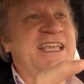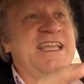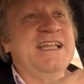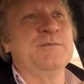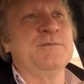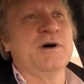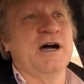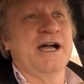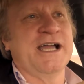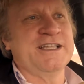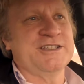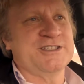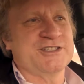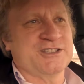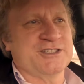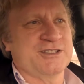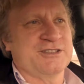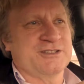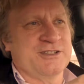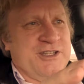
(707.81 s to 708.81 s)

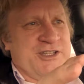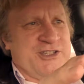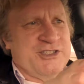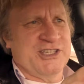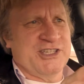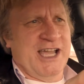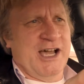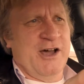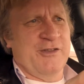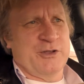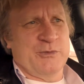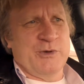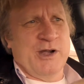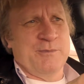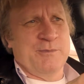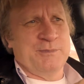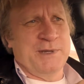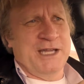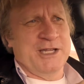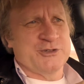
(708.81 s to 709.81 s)
Edomites to the south
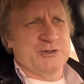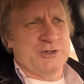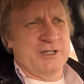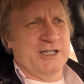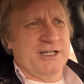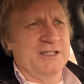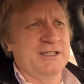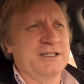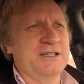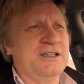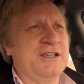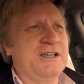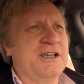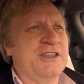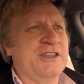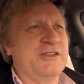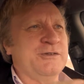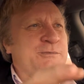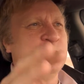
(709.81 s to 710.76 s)
around Petra, the